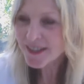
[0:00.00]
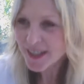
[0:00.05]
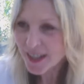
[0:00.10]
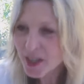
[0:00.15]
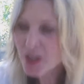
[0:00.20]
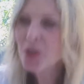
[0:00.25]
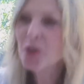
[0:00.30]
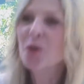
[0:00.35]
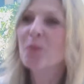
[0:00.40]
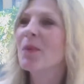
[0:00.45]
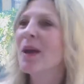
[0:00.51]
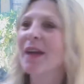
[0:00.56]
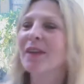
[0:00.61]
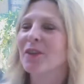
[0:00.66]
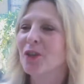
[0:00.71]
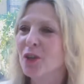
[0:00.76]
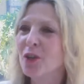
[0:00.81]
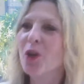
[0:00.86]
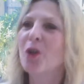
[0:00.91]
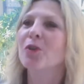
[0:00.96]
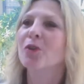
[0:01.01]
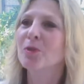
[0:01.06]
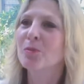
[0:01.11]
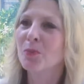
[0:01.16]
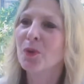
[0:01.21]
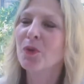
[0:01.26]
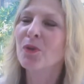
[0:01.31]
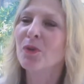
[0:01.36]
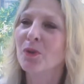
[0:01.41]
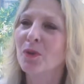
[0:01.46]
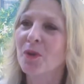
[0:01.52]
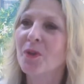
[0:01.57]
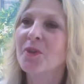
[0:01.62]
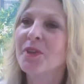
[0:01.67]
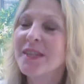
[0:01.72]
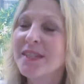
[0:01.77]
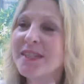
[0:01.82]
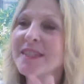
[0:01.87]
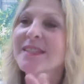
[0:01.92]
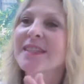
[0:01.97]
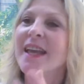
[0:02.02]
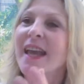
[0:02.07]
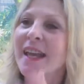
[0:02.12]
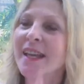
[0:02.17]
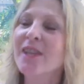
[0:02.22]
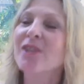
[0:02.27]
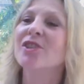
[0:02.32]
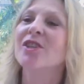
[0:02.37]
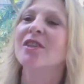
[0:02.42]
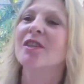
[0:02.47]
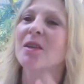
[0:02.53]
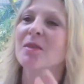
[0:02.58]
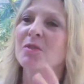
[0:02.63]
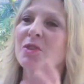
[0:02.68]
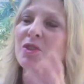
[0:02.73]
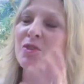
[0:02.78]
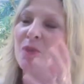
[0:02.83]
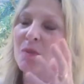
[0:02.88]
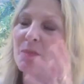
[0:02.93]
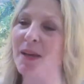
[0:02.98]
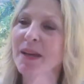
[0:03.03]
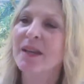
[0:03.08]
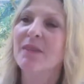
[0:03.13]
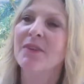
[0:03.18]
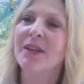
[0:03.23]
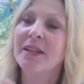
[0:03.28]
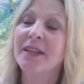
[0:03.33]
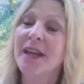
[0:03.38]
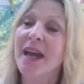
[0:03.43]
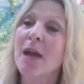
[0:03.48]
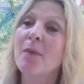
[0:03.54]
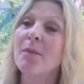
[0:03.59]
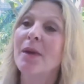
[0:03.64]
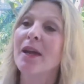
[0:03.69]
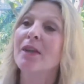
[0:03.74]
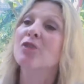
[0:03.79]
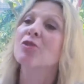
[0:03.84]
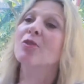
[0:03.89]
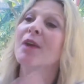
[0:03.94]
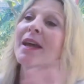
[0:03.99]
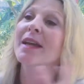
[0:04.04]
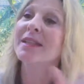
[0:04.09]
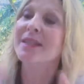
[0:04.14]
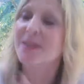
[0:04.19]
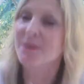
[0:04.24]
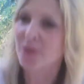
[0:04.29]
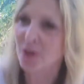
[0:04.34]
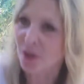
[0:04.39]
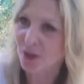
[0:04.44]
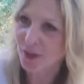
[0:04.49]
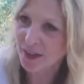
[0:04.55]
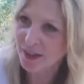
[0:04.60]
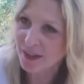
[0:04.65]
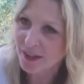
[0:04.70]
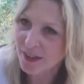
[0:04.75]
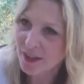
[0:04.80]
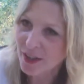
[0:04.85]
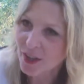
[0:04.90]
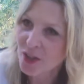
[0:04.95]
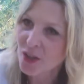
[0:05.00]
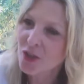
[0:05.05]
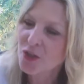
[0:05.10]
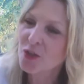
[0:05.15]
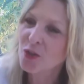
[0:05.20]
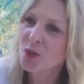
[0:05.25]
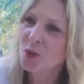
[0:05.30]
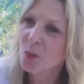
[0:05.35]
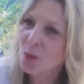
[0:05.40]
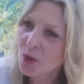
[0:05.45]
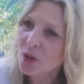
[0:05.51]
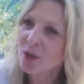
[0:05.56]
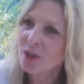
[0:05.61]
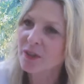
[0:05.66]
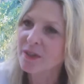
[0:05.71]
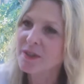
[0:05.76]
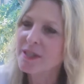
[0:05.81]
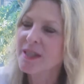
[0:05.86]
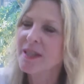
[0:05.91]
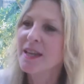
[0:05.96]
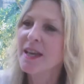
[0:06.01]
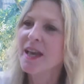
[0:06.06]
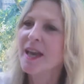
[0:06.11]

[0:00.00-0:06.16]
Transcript: tell you about the golden ball. This is the energy that Sri Bhagavan and Amma are transferring to the world.